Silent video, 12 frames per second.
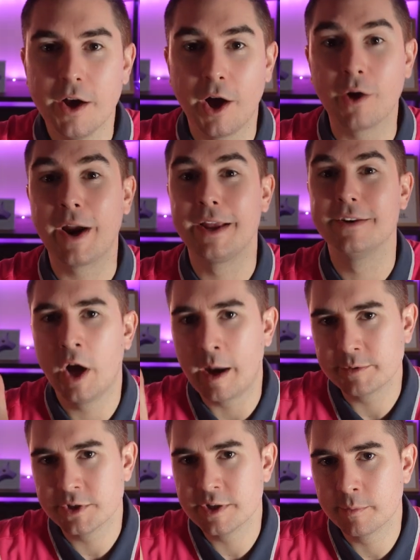all right,
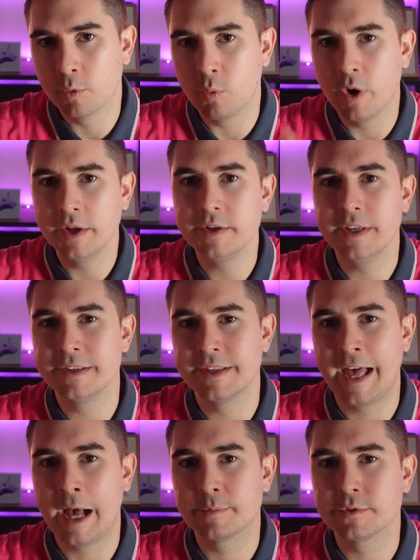option number one is
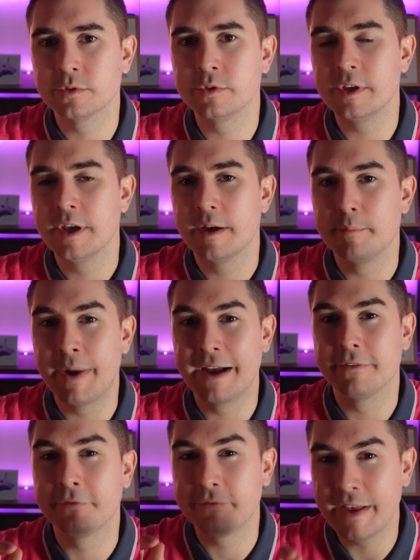absolutely
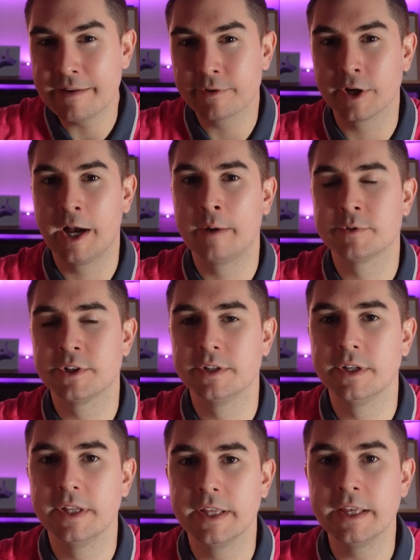my favorite
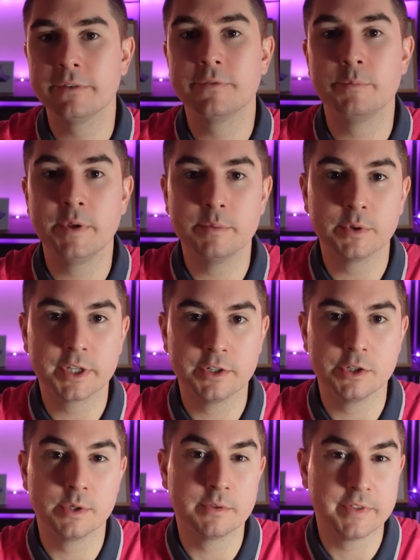option if people can
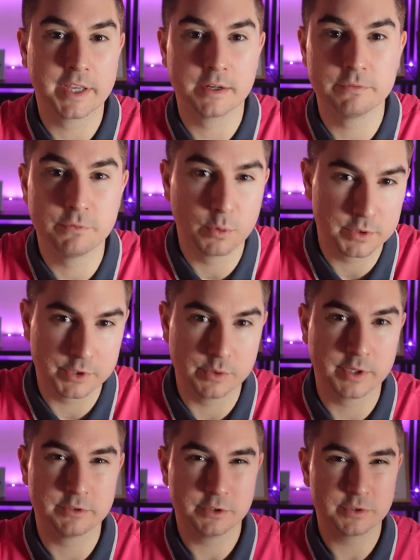do it, if they can afford to do
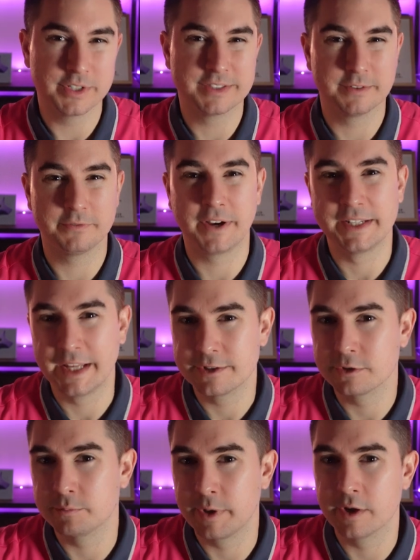it, because usually it's a
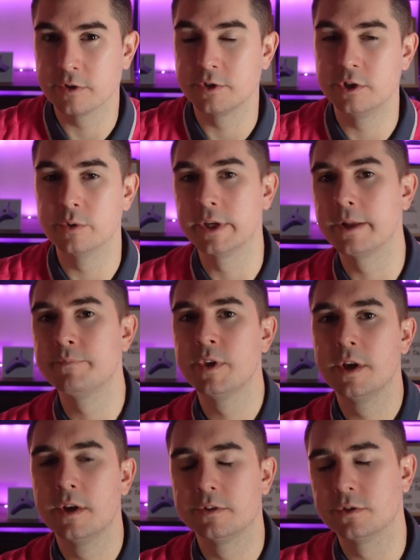financial barrier to doing it.
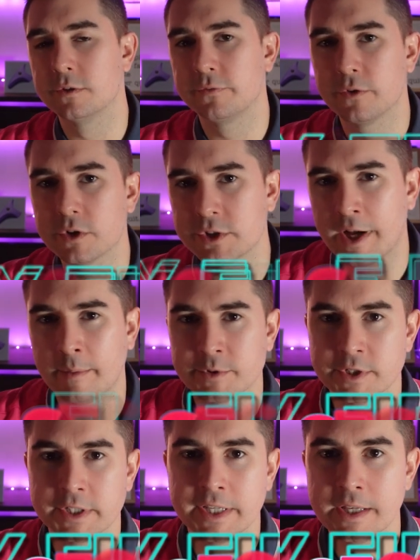So the first
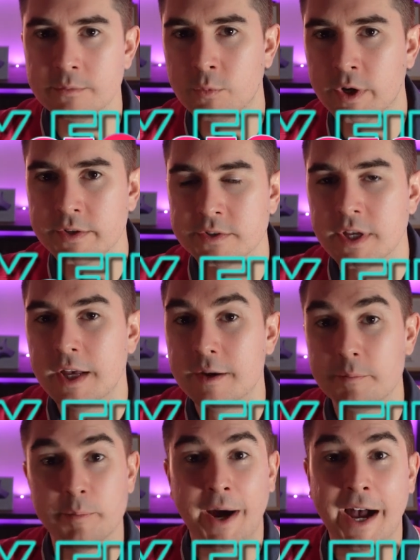option again was
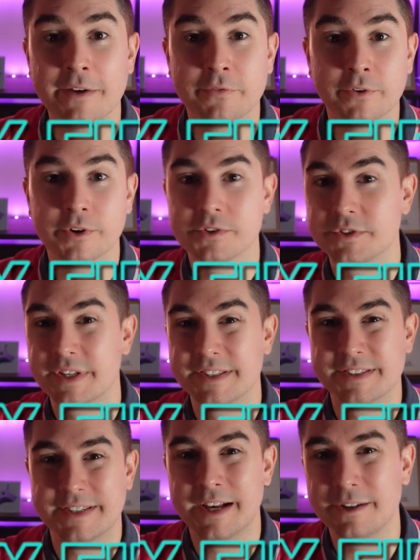buy first,
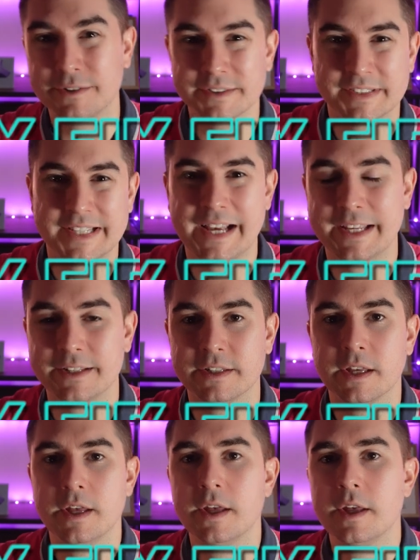sell second.